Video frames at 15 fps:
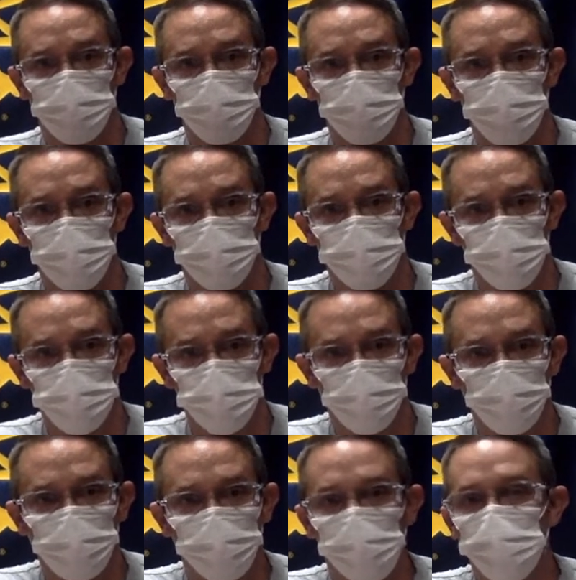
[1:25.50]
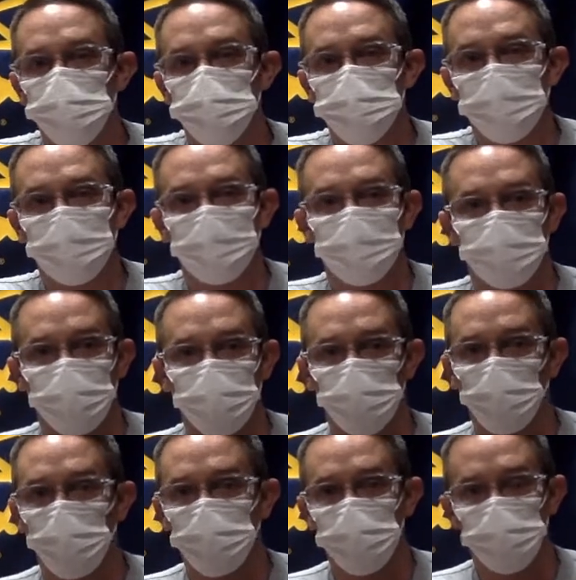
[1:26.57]
on the official page that can
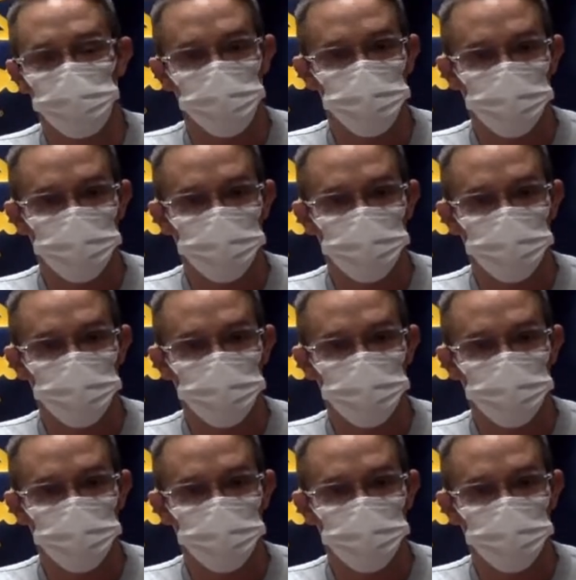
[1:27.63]
walk you through